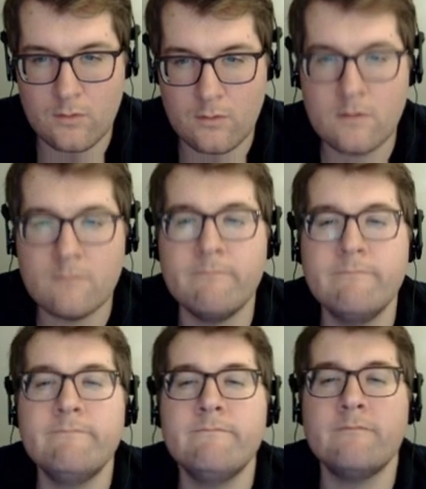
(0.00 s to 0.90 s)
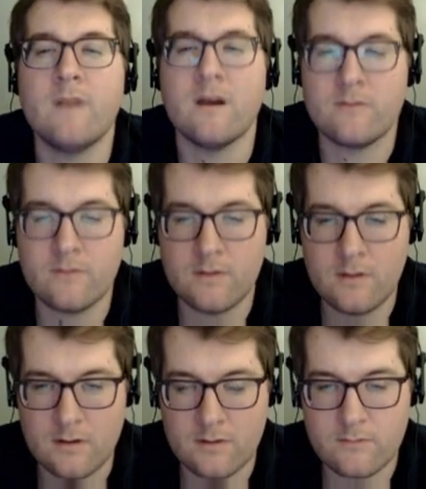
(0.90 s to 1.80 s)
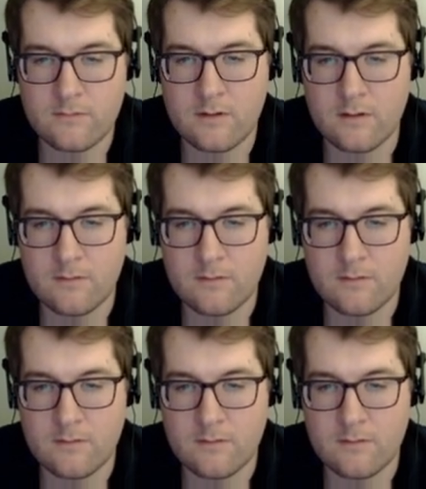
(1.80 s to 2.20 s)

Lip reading: I see, I see.